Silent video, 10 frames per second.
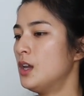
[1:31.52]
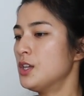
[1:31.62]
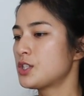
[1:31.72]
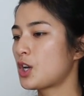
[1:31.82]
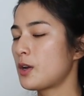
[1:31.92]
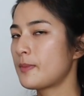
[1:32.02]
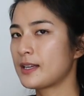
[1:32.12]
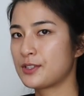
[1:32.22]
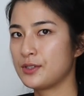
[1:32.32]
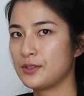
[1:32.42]
So going
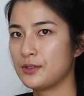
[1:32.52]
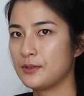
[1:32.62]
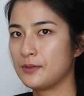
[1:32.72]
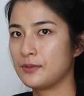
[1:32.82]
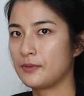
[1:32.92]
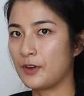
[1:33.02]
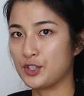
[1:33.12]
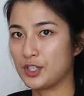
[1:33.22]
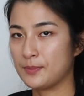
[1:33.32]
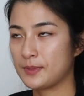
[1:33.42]
back to
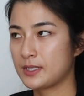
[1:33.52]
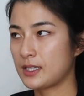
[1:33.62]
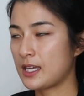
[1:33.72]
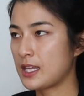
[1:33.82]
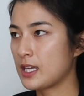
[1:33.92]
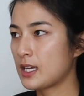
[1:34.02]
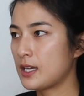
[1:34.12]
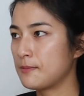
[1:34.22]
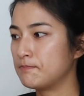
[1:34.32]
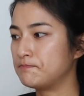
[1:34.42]
friendships, I think
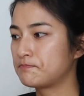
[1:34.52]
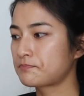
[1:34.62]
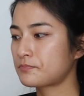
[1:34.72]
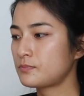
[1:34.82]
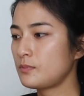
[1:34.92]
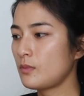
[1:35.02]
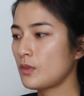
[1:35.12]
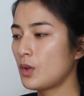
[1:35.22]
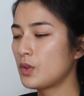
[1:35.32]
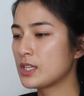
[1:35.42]

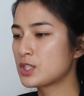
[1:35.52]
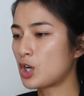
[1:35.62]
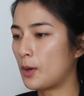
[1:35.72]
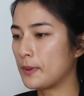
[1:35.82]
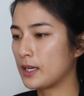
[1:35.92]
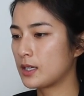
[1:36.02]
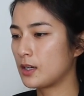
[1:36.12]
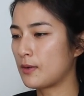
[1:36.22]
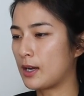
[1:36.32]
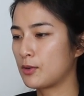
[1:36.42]
this topic
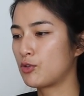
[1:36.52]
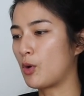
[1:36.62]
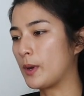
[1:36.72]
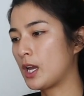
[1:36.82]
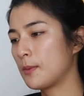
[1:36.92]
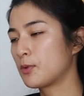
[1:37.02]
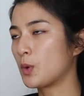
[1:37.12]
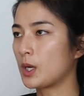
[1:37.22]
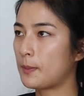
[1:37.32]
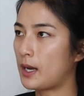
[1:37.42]
about growing up,
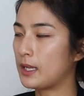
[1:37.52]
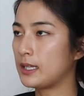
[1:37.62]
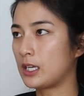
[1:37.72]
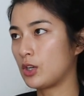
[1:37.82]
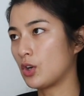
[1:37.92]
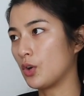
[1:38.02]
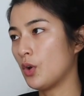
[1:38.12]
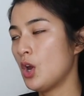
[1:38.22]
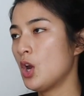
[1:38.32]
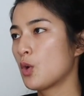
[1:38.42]
growing apart, and letting go
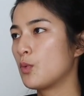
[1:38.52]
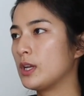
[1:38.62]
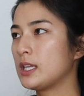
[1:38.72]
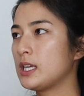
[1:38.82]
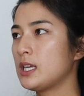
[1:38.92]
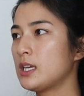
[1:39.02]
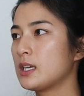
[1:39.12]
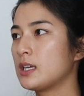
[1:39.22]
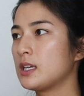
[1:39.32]
really